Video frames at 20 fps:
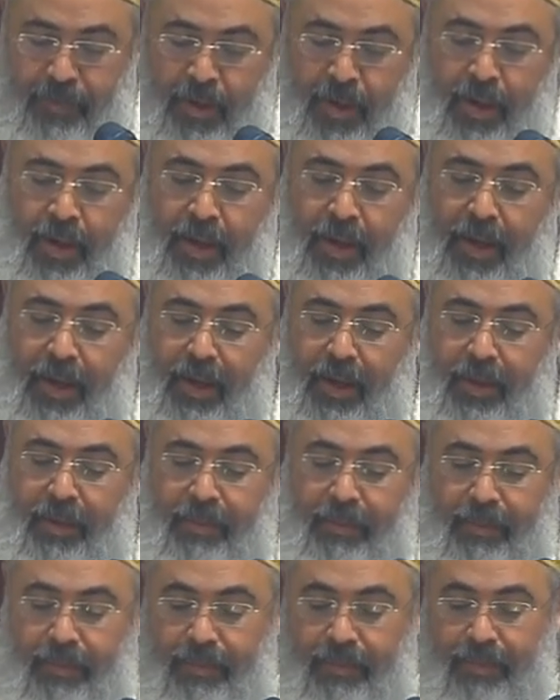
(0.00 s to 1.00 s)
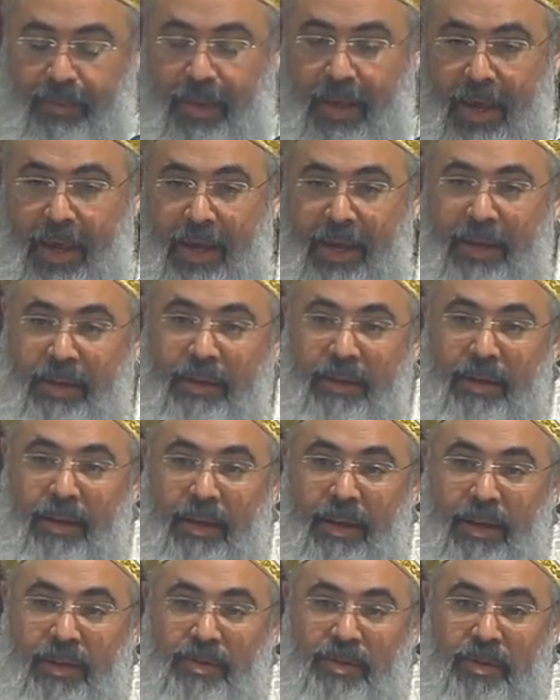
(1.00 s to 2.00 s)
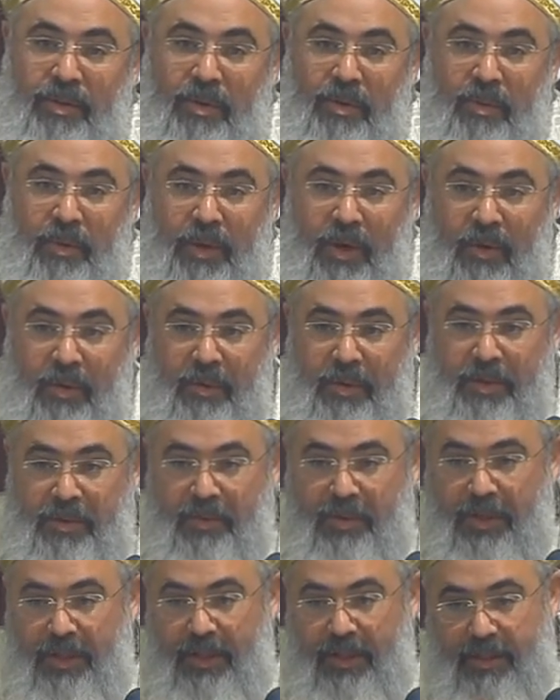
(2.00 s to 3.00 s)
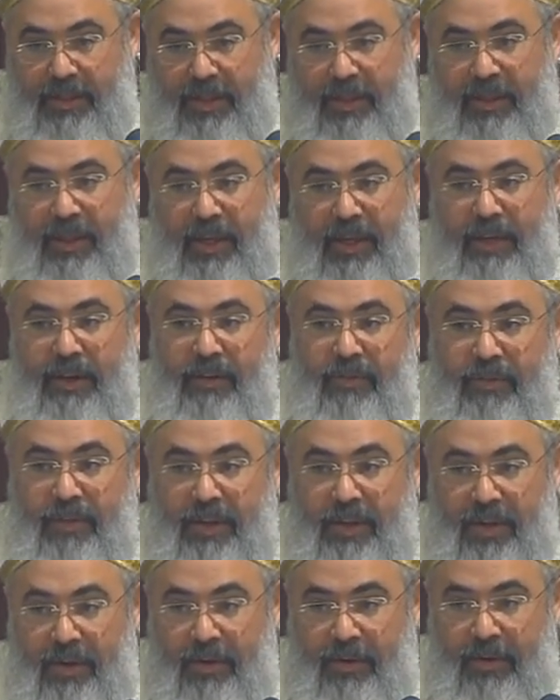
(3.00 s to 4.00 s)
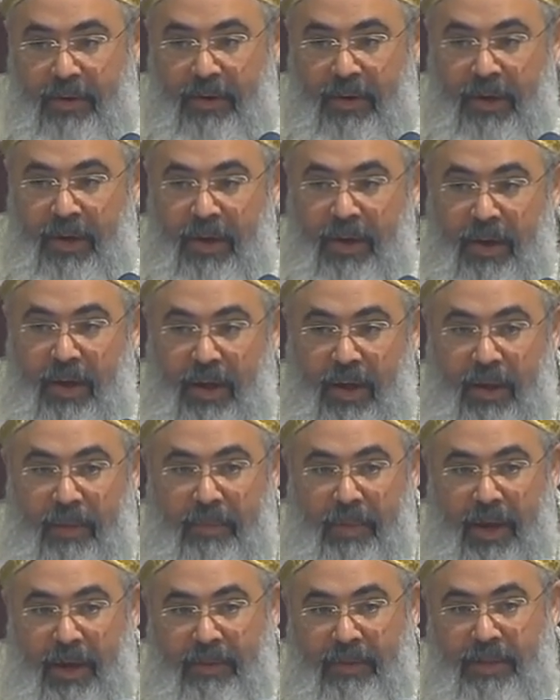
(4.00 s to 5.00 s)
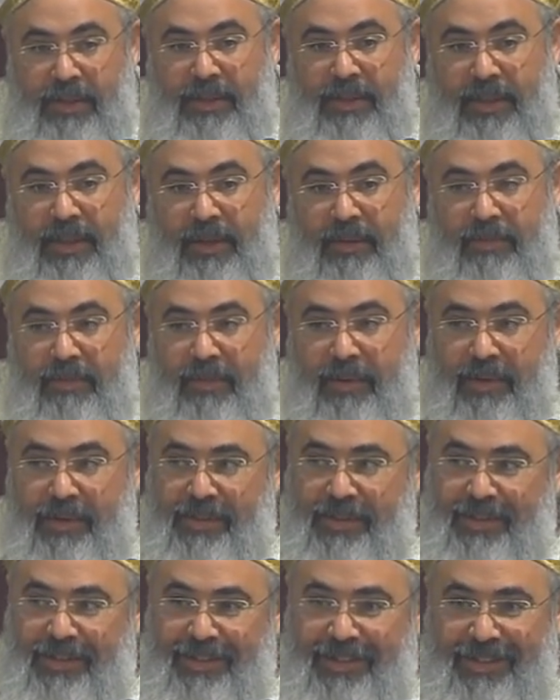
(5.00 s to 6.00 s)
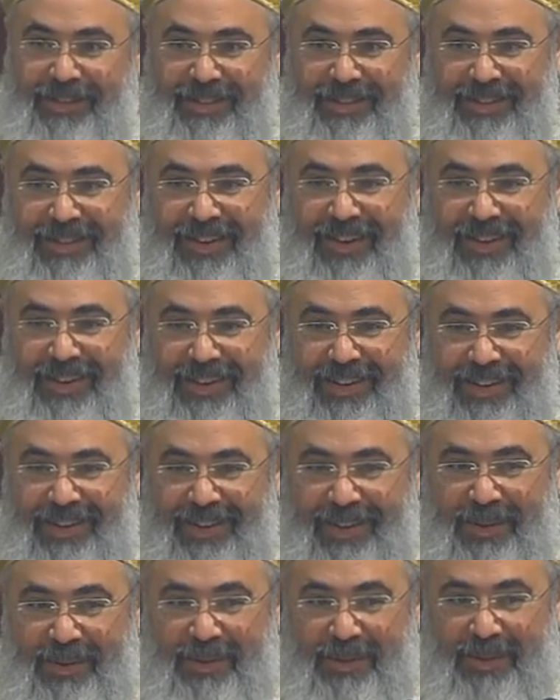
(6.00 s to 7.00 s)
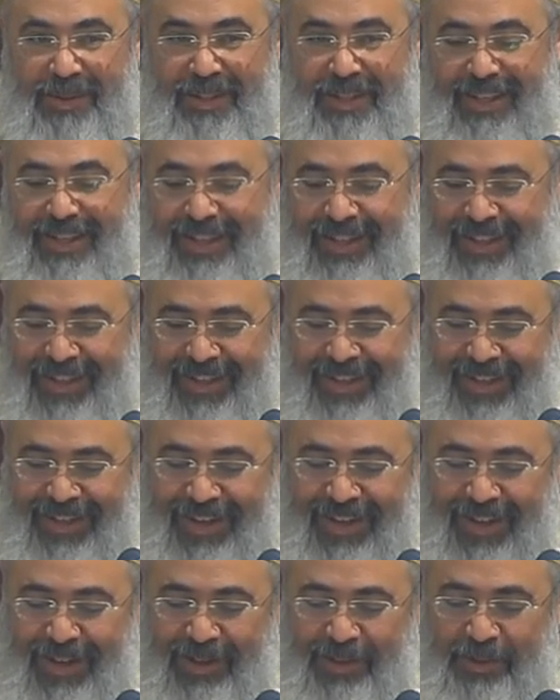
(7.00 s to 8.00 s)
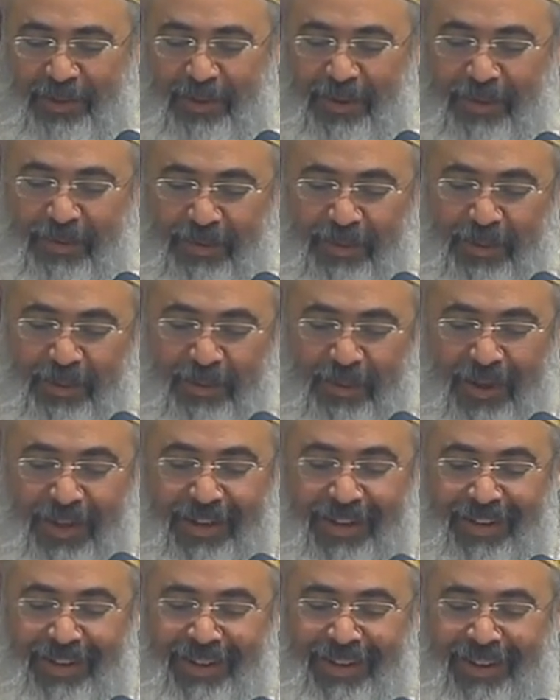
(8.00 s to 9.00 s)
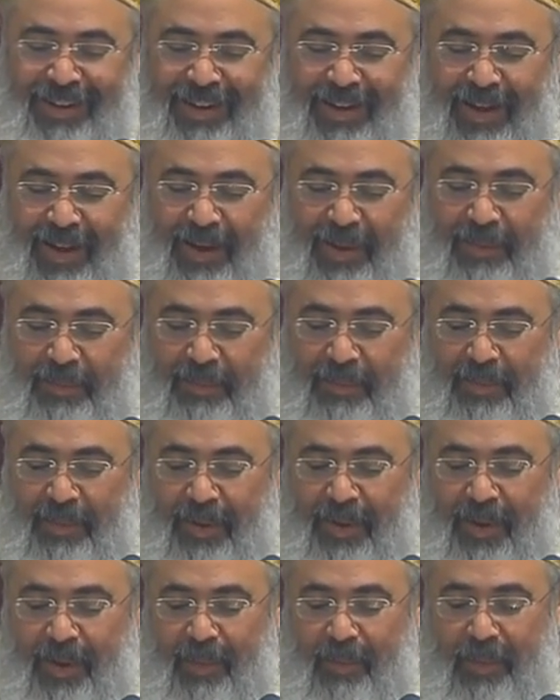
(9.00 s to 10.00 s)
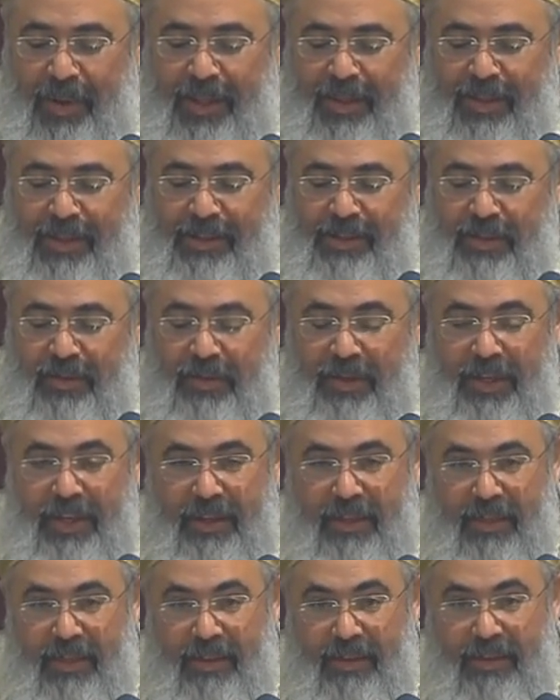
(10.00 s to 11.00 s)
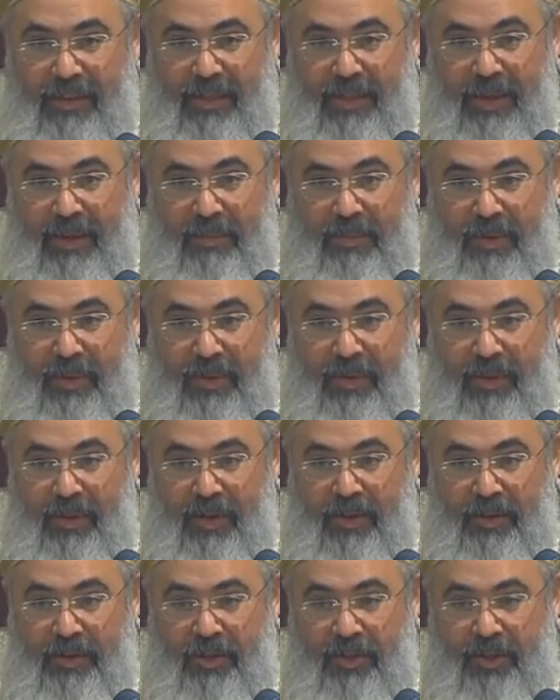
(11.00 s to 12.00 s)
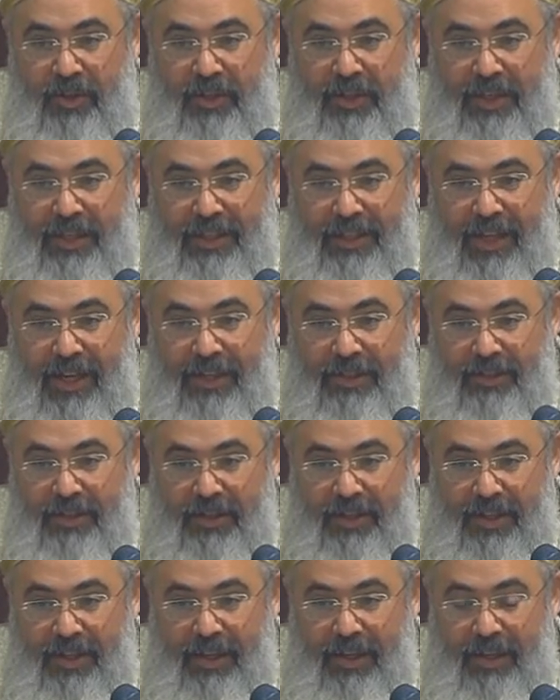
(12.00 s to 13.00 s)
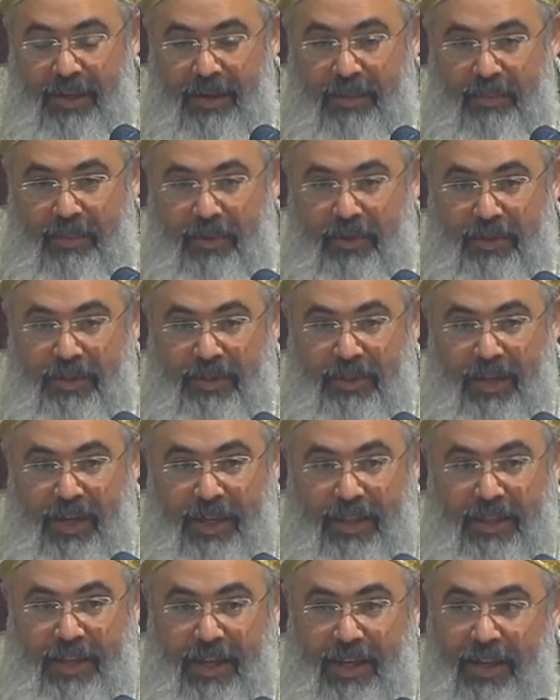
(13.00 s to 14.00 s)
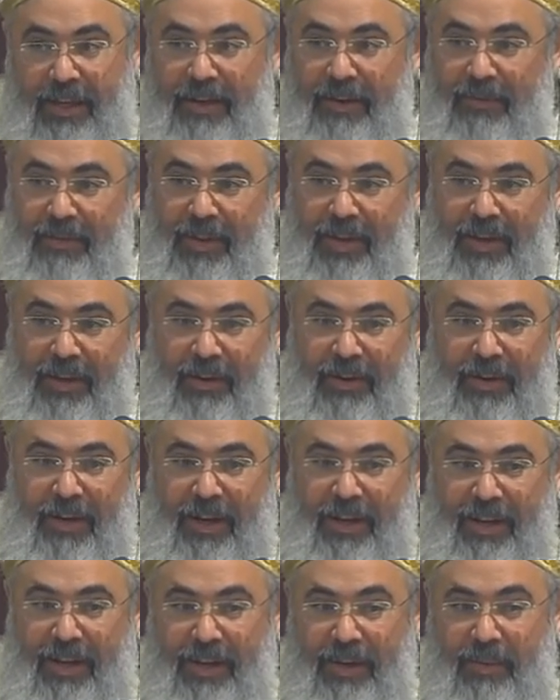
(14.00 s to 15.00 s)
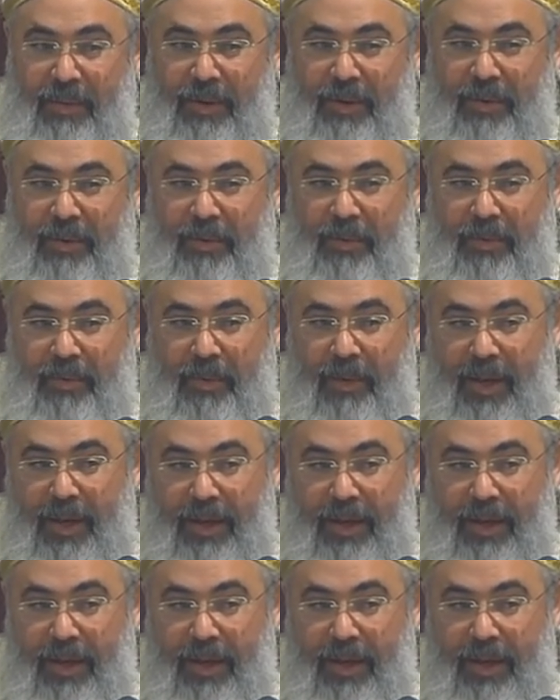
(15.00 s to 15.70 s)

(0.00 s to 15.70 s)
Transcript: um, and as you know, we always read this at the end of the year. Um, and this theme is not usually a joyful one, um, but this unique theme the church intentionally puts at the end of the year. And anyone know when?